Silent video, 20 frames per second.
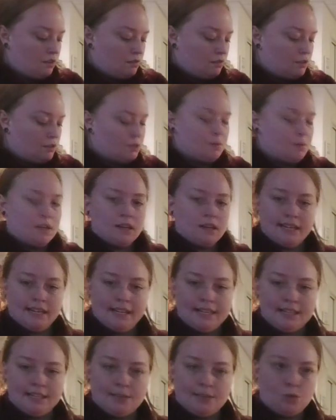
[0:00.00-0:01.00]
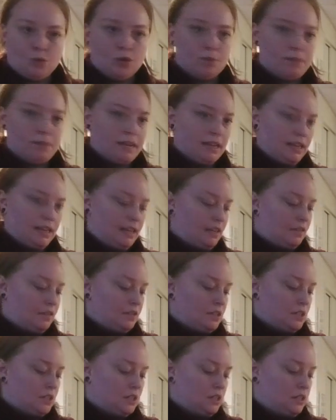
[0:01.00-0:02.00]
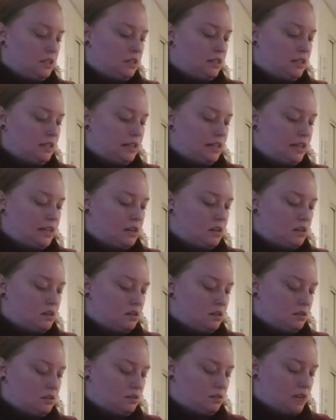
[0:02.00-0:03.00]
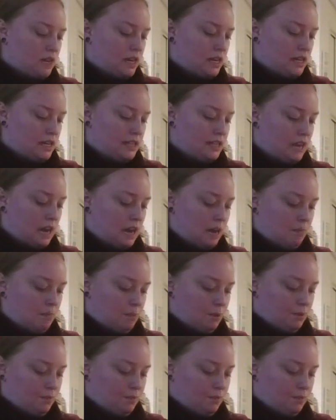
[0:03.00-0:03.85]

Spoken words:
rosemary and some more bay leaves in there right on top.